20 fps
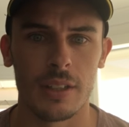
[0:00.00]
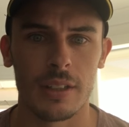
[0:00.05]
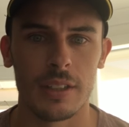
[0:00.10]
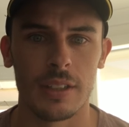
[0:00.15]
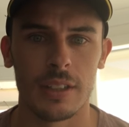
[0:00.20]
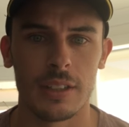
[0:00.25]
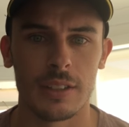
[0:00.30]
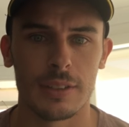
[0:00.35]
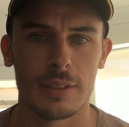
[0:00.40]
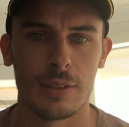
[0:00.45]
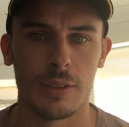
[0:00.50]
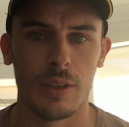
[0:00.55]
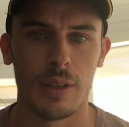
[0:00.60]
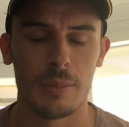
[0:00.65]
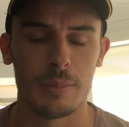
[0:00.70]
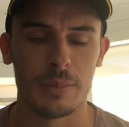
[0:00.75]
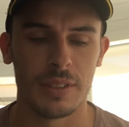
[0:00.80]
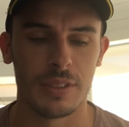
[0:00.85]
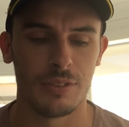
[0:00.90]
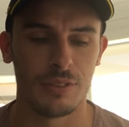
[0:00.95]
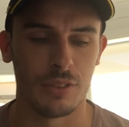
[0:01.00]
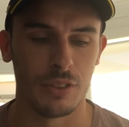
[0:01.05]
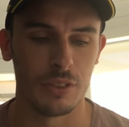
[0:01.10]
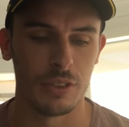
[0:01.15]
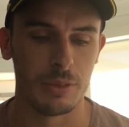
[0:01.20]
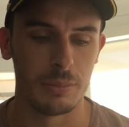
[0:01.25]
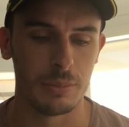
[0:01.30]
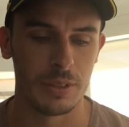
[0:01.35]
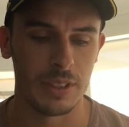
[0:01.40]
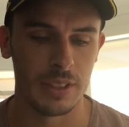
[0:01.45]
I think it's time
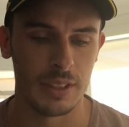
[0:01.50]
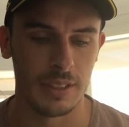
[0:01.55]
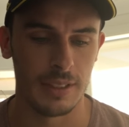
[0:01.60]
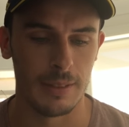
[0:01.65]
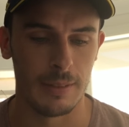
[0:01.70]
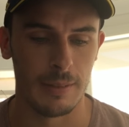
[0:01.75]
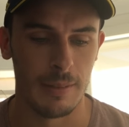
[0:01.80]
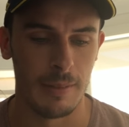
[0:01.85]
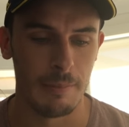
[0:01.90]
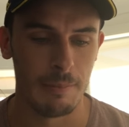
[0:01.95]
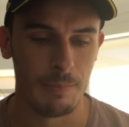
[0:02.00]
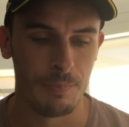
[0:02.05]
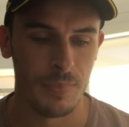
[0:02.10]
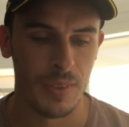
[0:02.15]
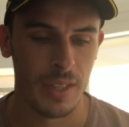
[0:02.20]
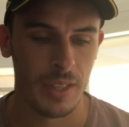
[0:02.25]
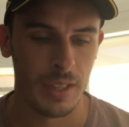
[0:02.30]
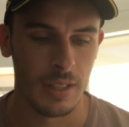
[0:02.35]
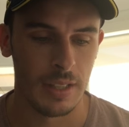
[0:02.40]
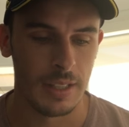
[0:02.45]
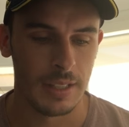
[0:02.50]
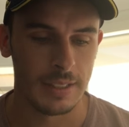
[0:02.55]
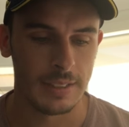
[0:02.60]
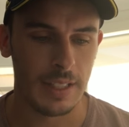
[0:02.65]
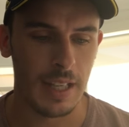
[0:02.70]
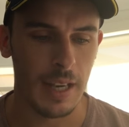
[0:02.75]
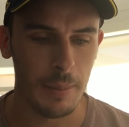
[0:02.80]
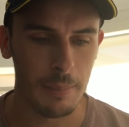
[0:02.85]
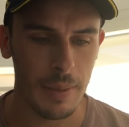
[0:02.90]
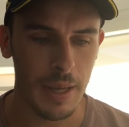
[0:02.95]
for him to
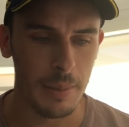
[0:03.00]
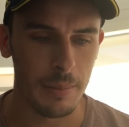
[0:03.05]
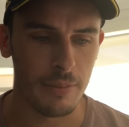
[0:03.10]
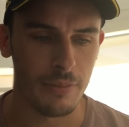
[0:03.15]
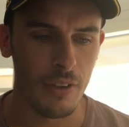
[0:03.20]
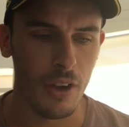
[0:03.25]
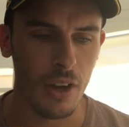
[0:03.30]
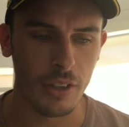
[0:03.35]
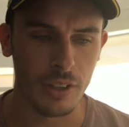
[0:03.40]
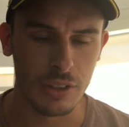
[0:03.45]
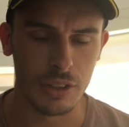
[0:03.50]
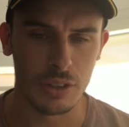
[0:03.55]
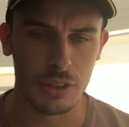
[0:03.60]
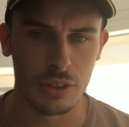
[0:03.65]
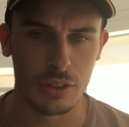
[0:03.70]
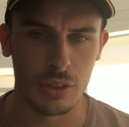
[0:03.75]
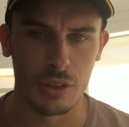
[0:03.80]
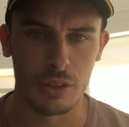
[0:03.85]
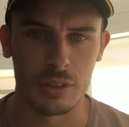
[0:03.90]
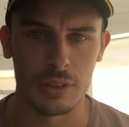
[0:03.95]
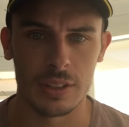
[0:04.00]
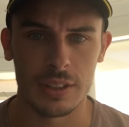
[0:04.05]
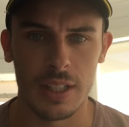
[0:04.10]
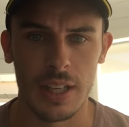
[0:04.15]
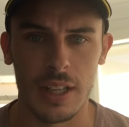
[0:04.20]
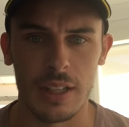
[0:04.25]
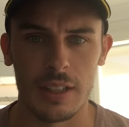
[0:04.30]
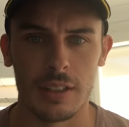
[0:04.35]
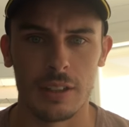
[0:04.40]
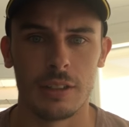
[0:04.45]
start maybe focusing just on
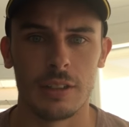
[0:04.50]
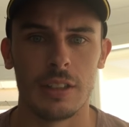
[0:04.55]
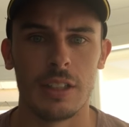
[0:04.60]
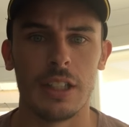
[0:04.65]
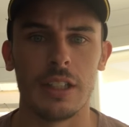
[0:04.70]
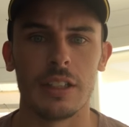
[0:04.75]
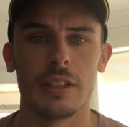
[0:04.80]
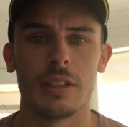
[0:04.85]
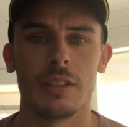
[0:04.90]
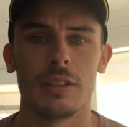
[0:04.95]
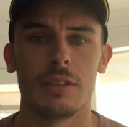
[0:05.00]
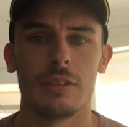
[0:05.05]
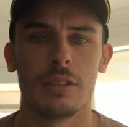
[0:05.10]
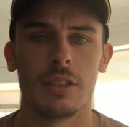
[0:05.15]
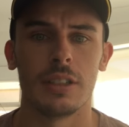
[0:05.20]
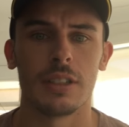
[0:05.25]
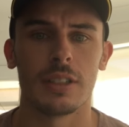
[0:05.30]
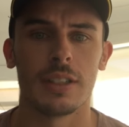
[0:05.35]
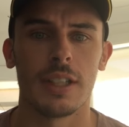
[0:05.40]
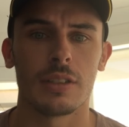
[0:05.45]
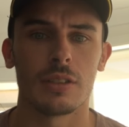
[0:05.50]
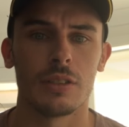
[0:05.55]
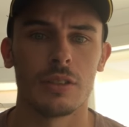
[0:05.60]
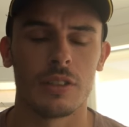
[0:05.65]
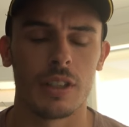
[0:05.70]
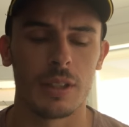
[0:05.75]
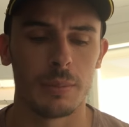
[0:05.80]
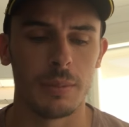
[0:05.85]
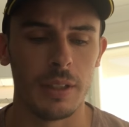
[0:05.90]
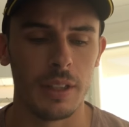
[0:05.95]
say England
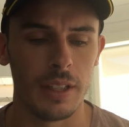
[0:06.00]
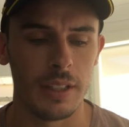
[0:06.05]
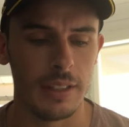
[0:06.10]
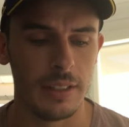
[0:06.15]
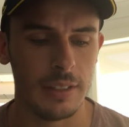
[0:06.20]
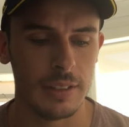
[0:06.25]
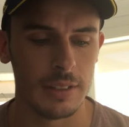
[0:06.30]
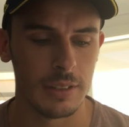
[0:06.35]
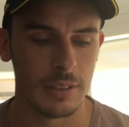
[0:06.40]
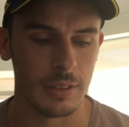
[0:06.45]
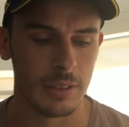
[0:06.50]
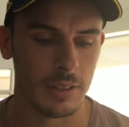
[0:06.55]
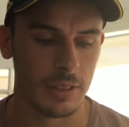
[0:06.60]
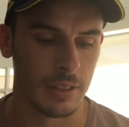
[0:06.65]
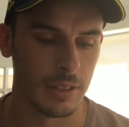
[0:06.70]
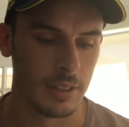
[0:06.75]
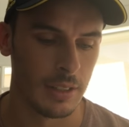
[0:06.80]
international rugby league and